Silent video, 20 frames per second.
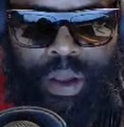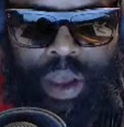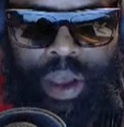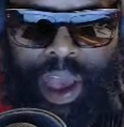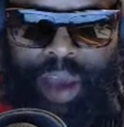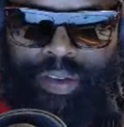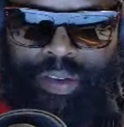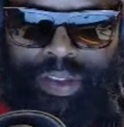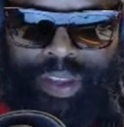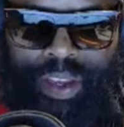I
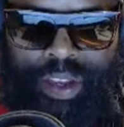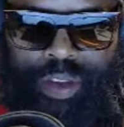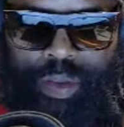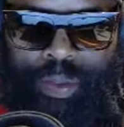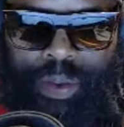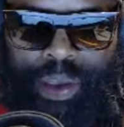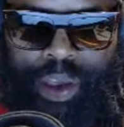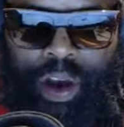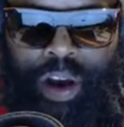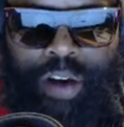haven't seen too
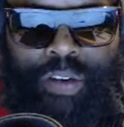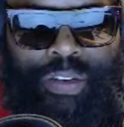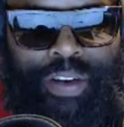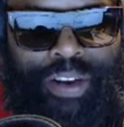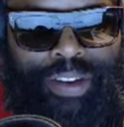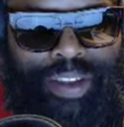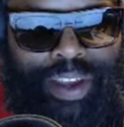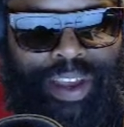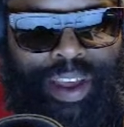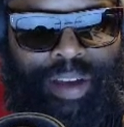many
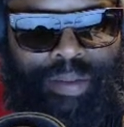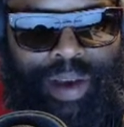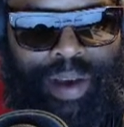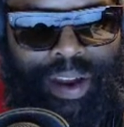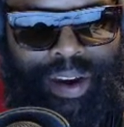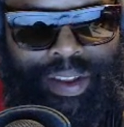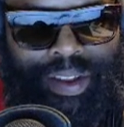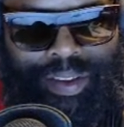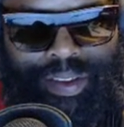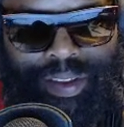offerings that come
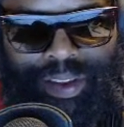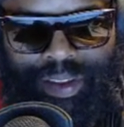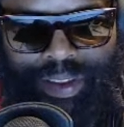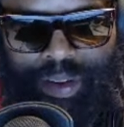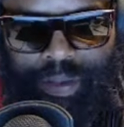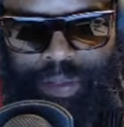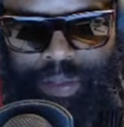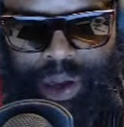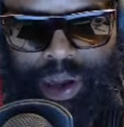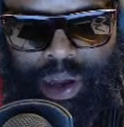out as
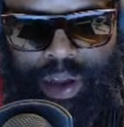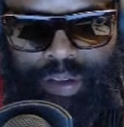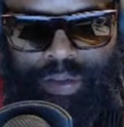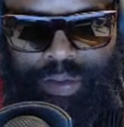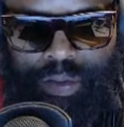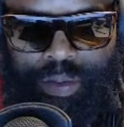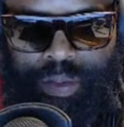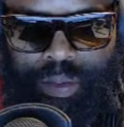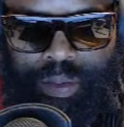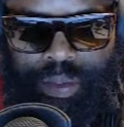
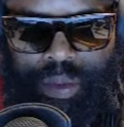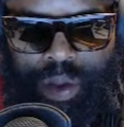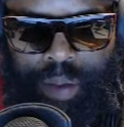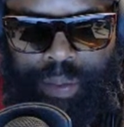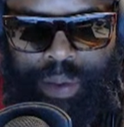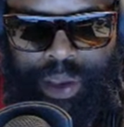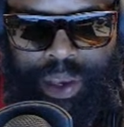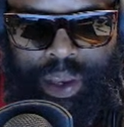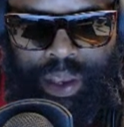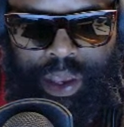above. I
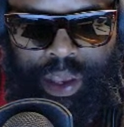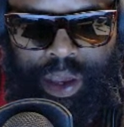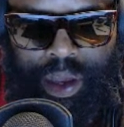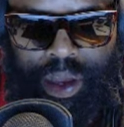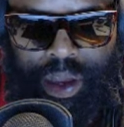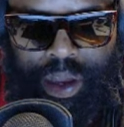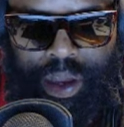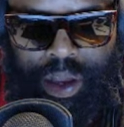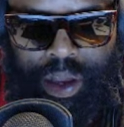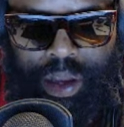mean,
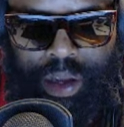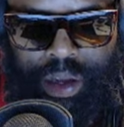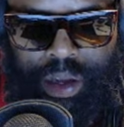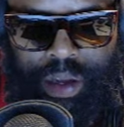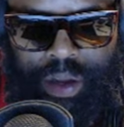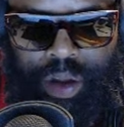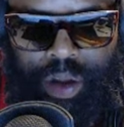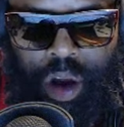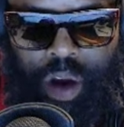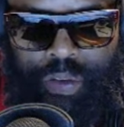the
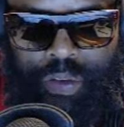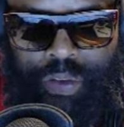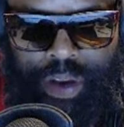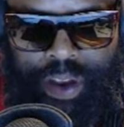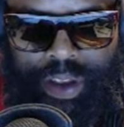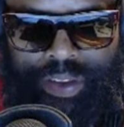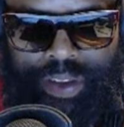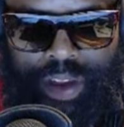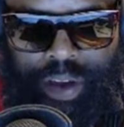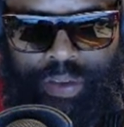
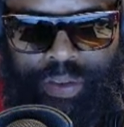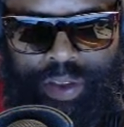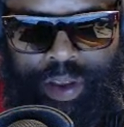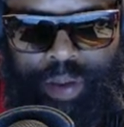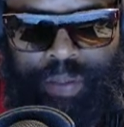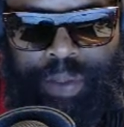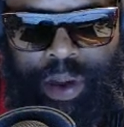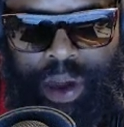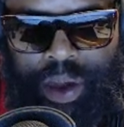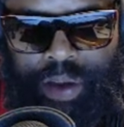offering itself is
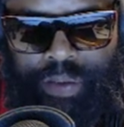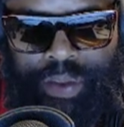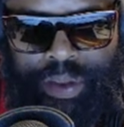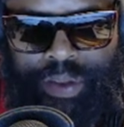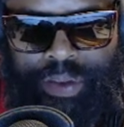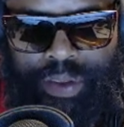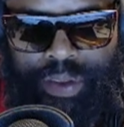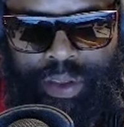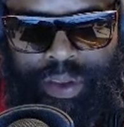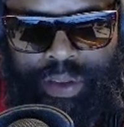above
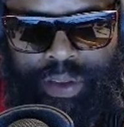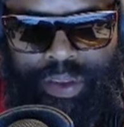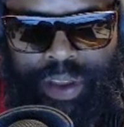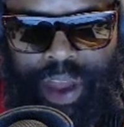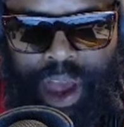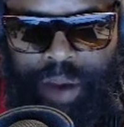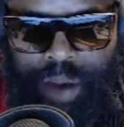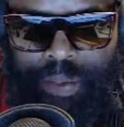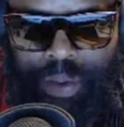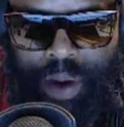the
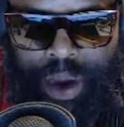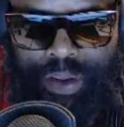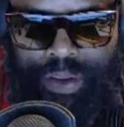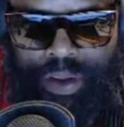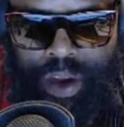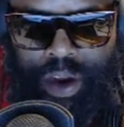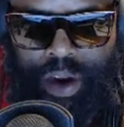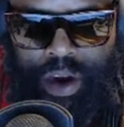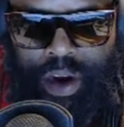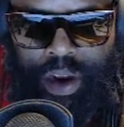stock price
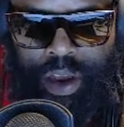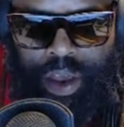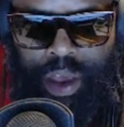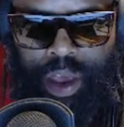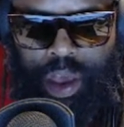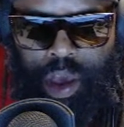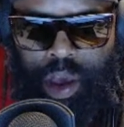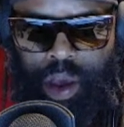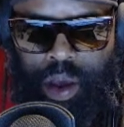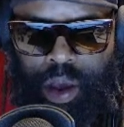current.
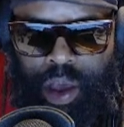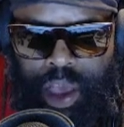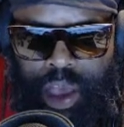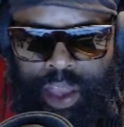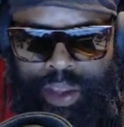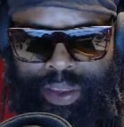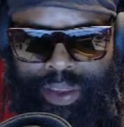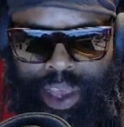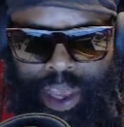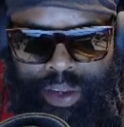
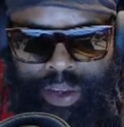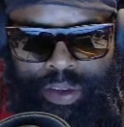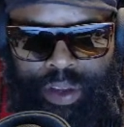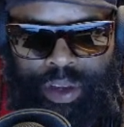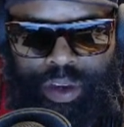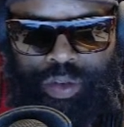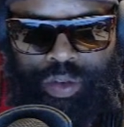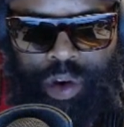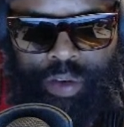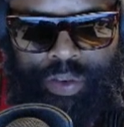It tends to
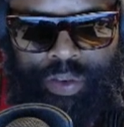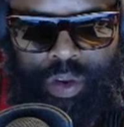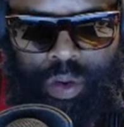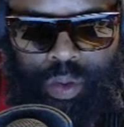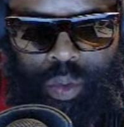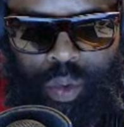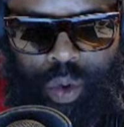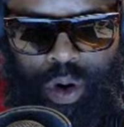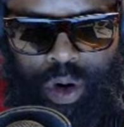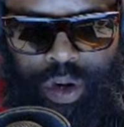drift
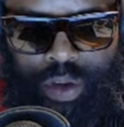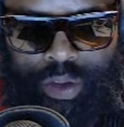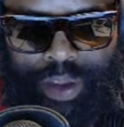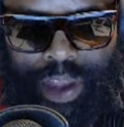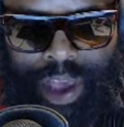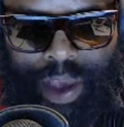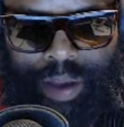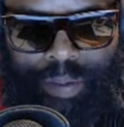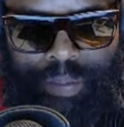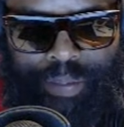towards
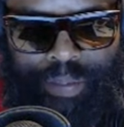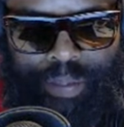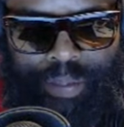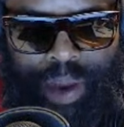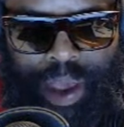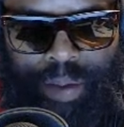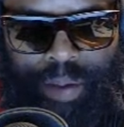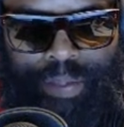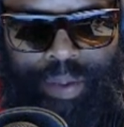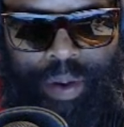that
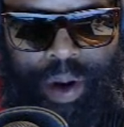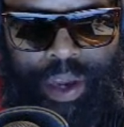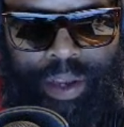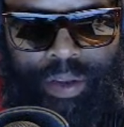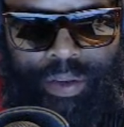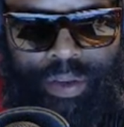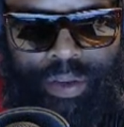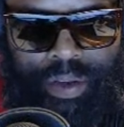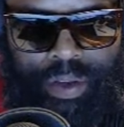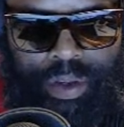
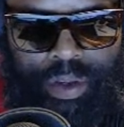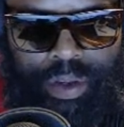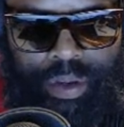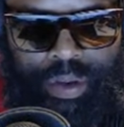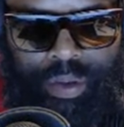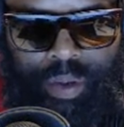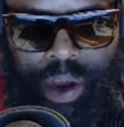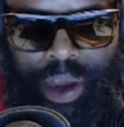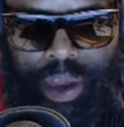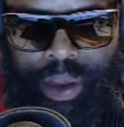price,
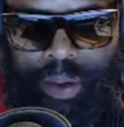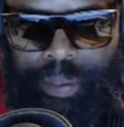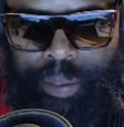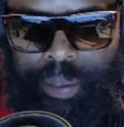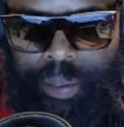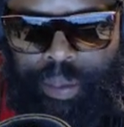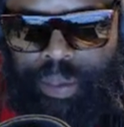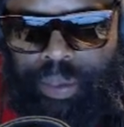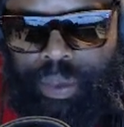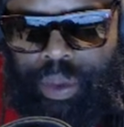right?
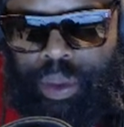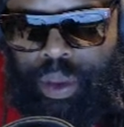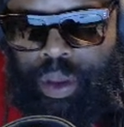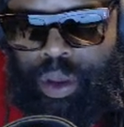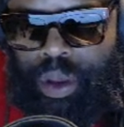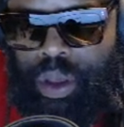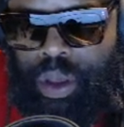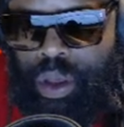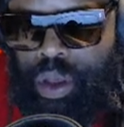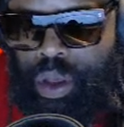
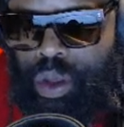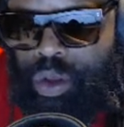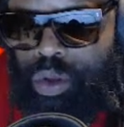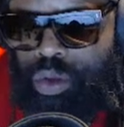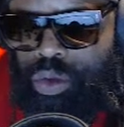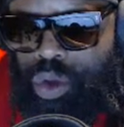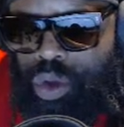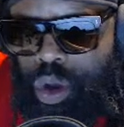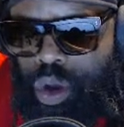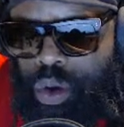
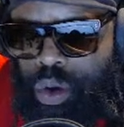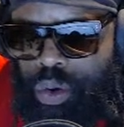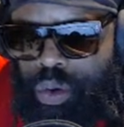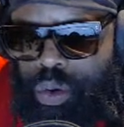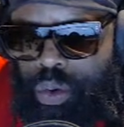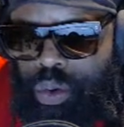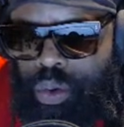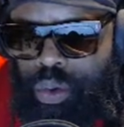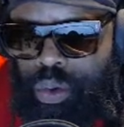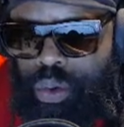
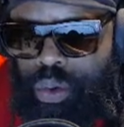So